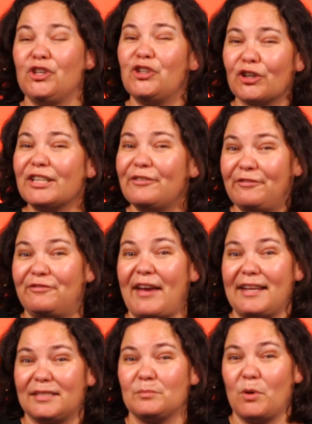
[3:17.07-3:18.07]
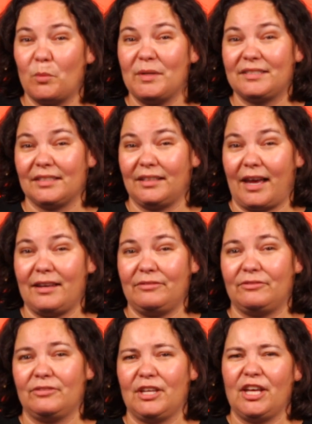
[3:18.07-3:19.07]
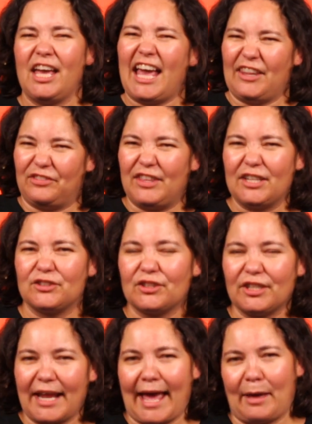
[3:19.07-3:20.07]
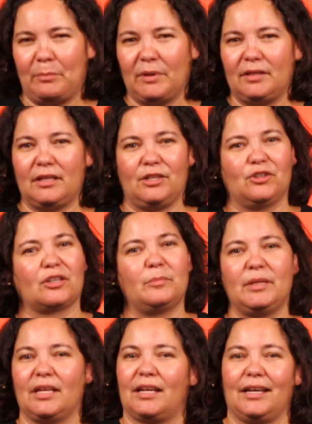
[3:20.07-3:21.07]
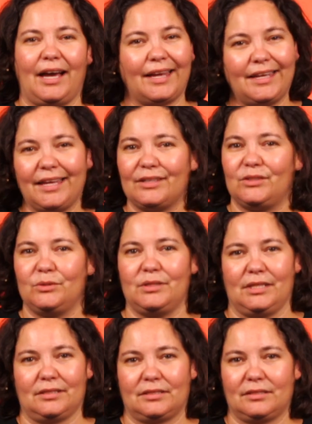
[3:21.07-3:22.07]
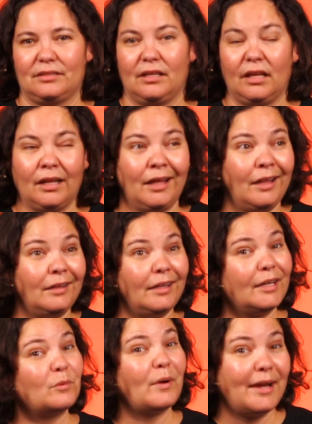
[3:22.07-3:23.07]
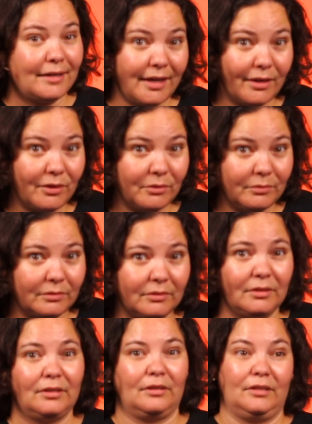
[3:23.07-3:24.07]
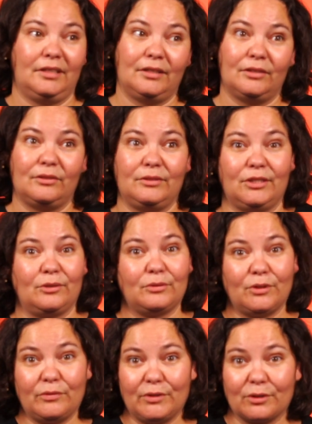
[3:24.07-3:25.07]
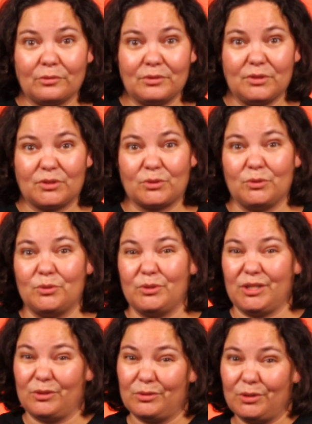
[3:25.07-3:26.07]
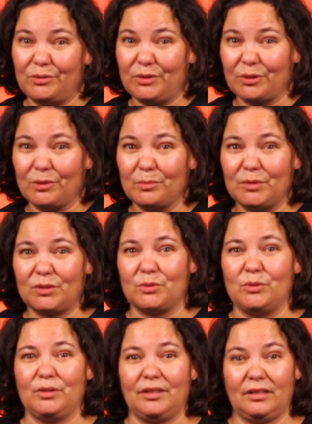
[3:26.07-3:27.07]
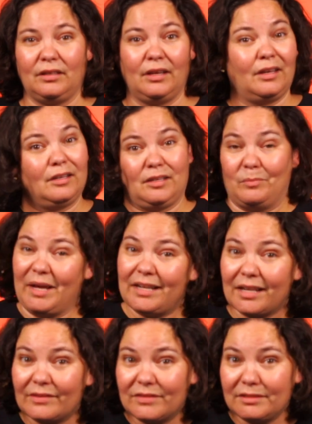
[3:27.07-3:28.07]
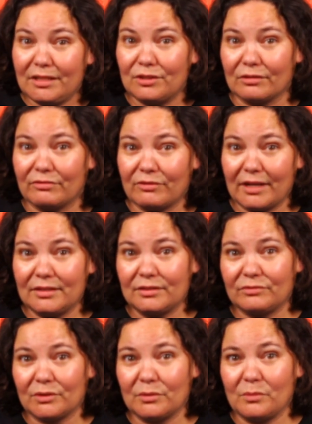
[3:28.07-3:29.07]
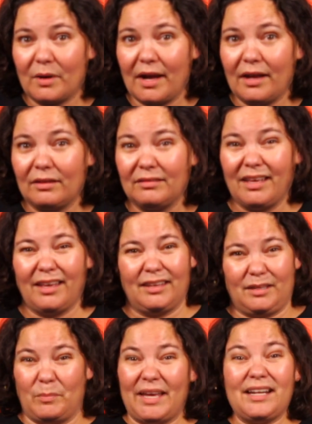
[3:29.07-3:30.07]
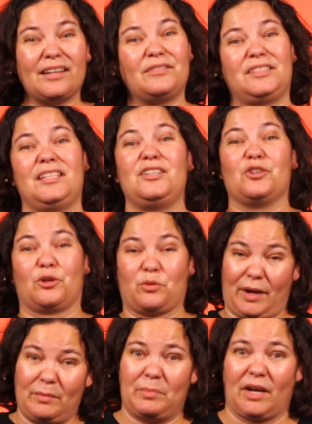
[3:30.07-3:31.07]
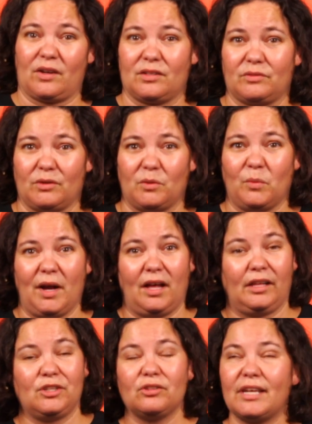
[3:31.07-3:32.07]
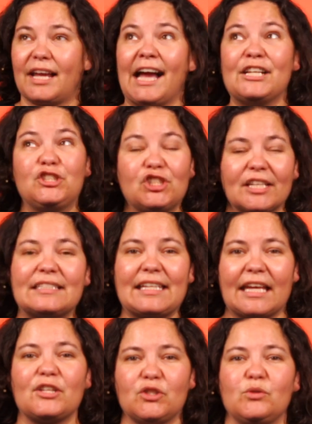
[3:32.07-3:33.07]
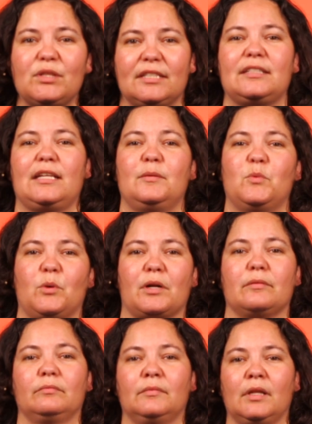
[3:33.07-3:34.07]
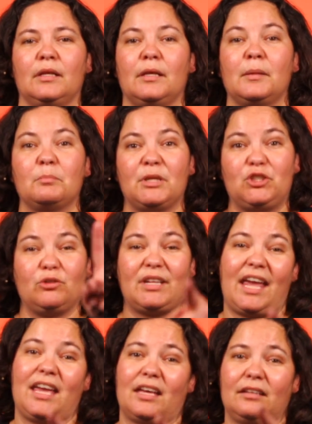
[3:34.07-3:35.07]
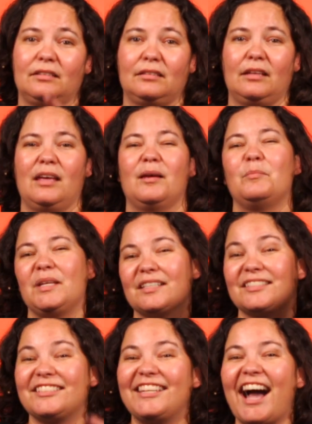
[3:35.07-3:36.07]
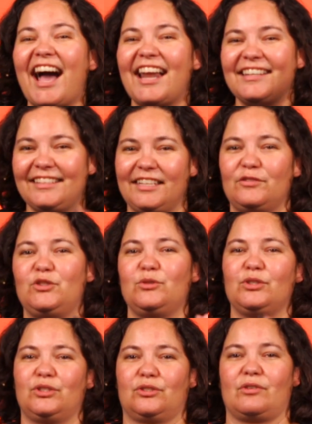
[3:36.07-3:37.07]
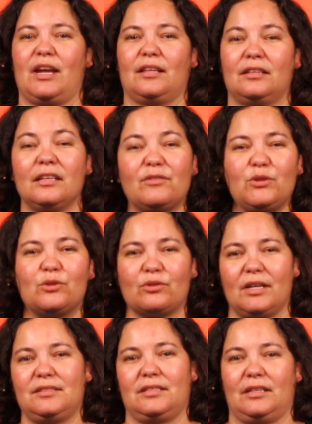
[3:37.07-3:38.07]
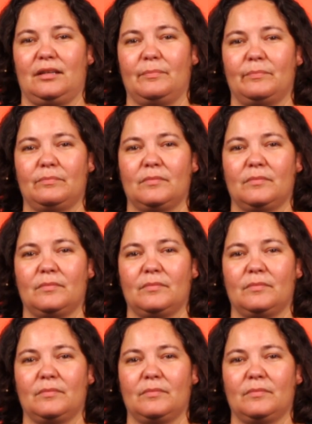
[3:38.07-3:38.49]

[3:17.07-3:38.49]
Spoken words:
You're going to face moments in life and things are going to happen and you're going to be like, I can't do this. Like right now, you know, you don't know if you're going to school. You don't know if you're homeschooling. You may not have seen your friends for a while. You may not have seen your grandparents for a while. And you're like, I just can't do this anymore. But you can. Because God gives you the strength if you trust in him.